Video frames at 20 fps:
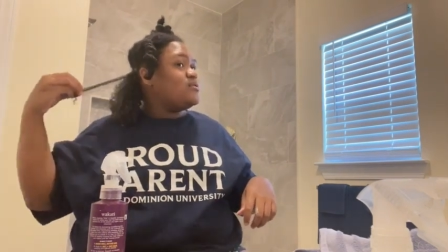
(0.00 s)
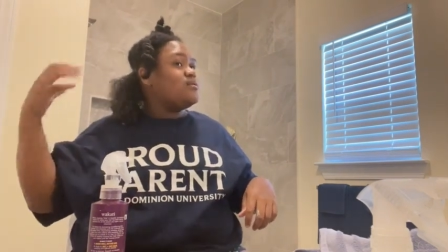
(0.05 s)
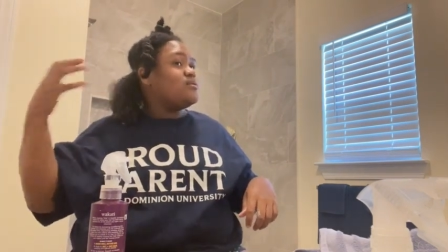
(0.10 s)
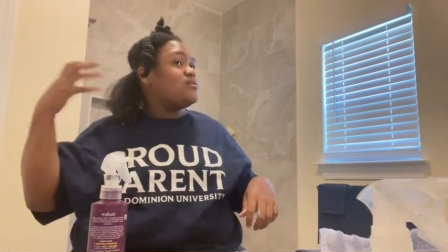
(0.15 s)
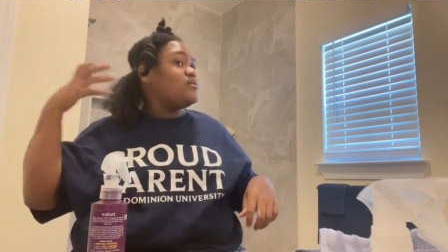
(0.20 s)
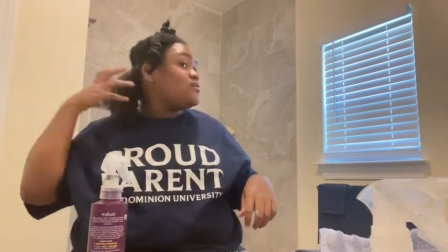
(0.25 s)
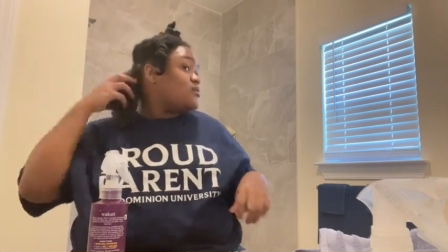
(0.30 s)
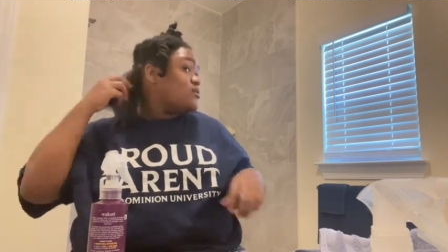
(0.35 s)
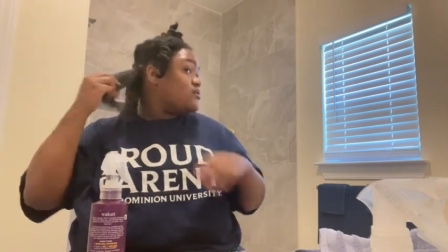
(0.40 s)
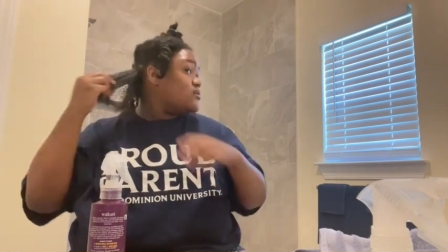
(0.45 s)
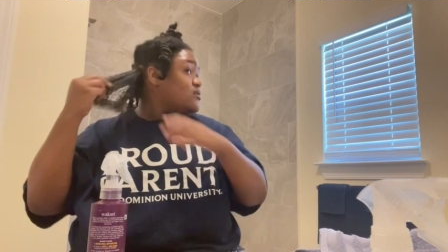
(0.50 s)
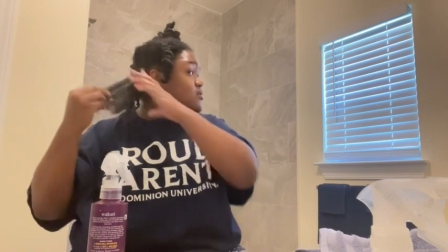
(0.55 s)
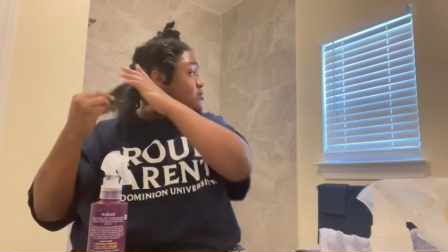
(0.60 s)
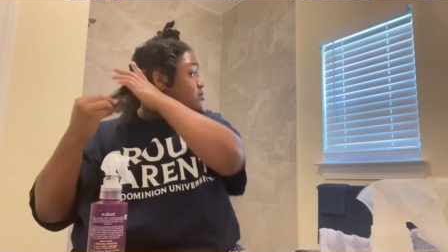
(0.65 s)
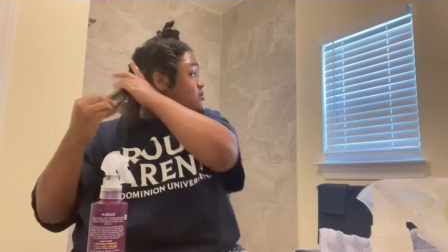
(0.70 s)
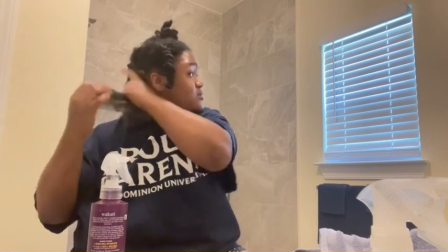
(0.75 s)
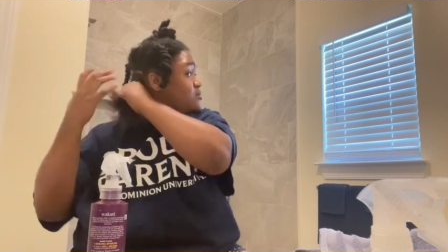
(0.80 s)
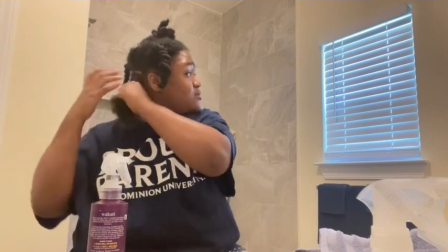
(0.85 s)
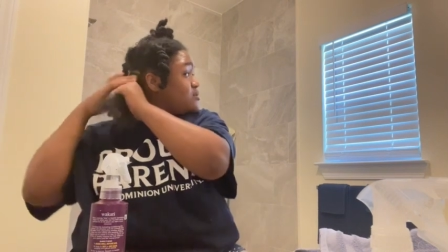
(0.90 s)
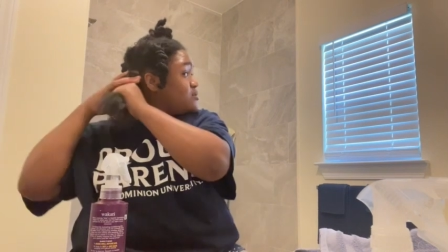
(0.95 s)
the
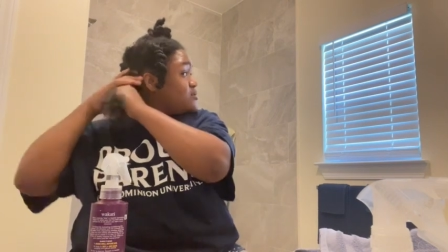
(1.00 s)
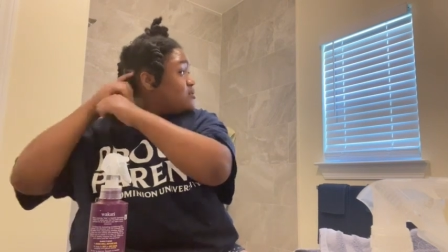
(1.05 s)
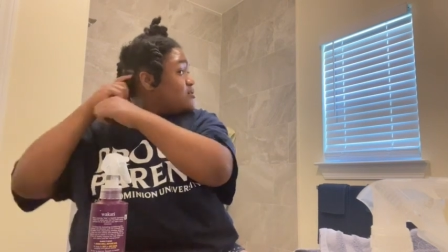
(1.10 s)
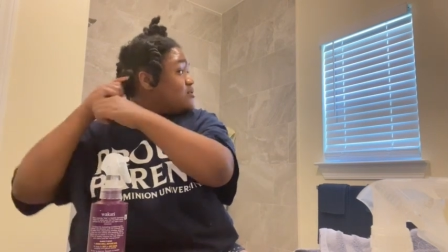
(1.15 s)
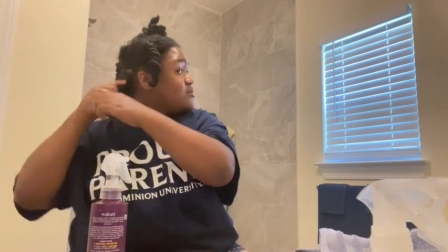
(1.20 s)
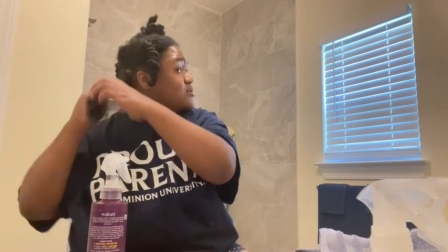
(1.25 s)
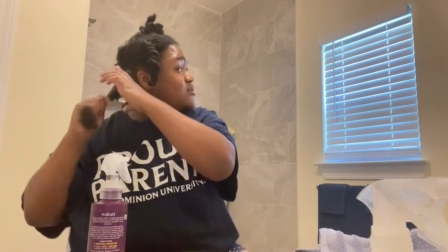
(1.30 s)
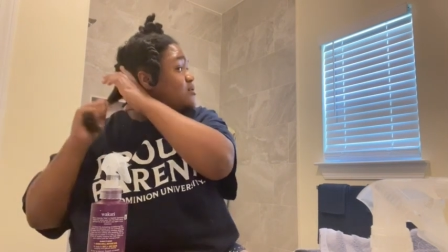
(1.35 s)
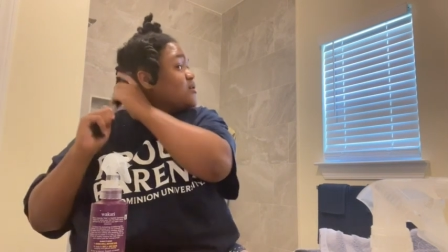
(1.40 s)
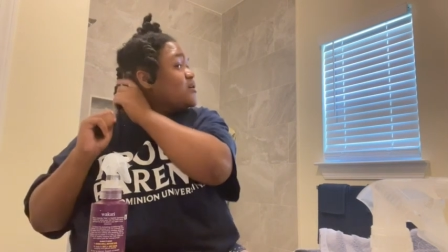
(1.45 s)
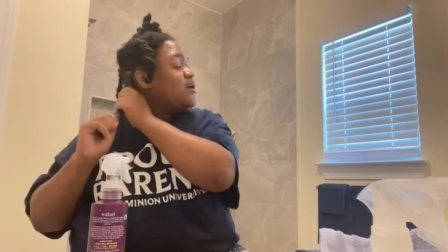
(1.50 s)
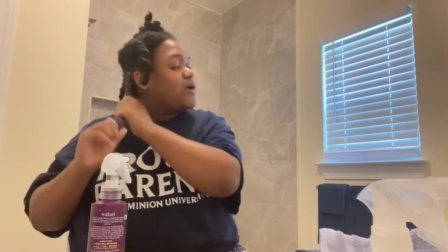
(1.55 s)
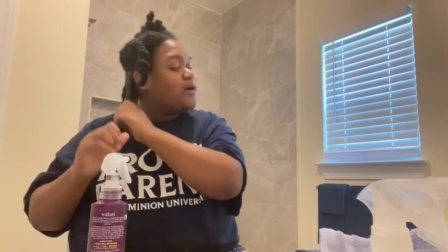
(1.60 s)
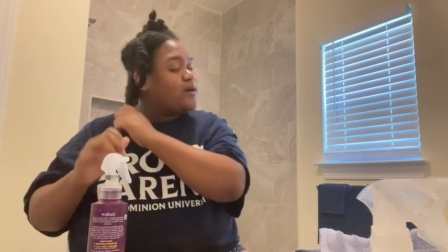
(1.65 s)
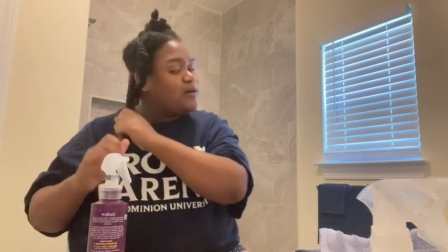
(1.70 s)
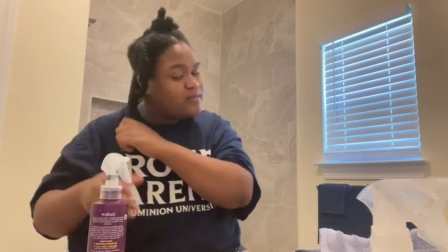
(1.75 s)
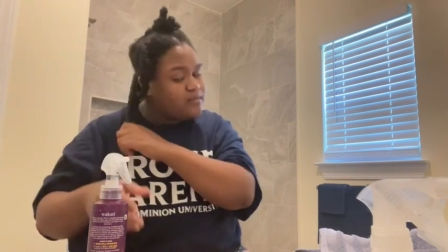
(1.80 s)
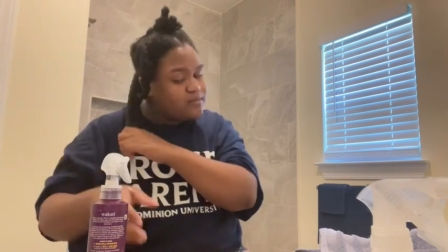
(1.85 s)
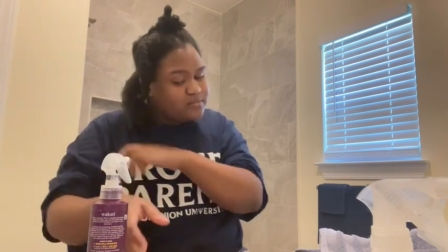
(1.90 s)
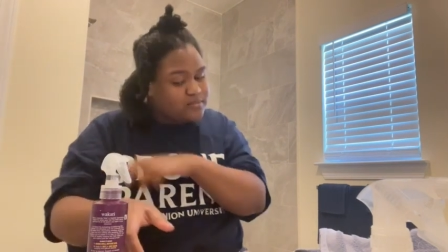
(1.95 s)
appropriate
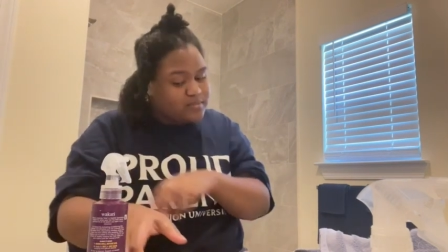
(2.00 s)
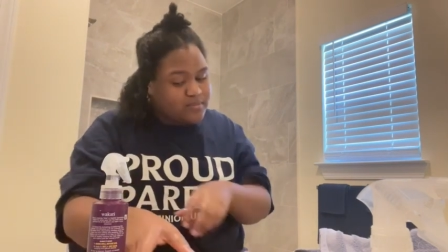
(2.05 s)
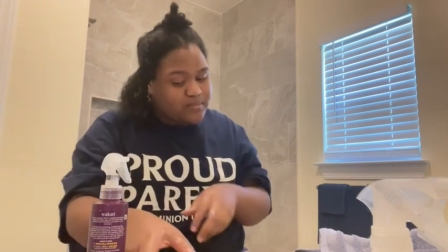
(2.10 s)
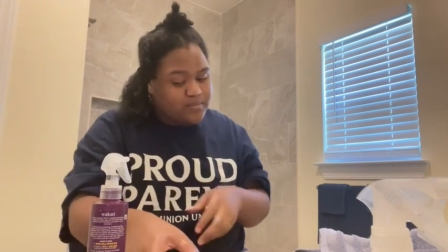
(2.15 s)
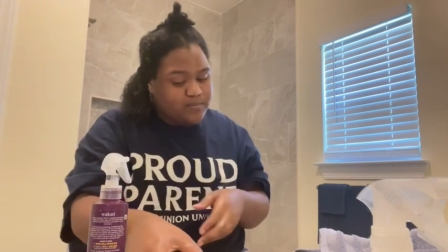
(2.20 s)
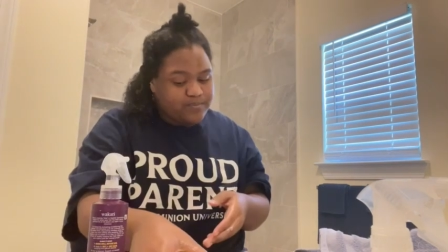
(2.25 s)
amount.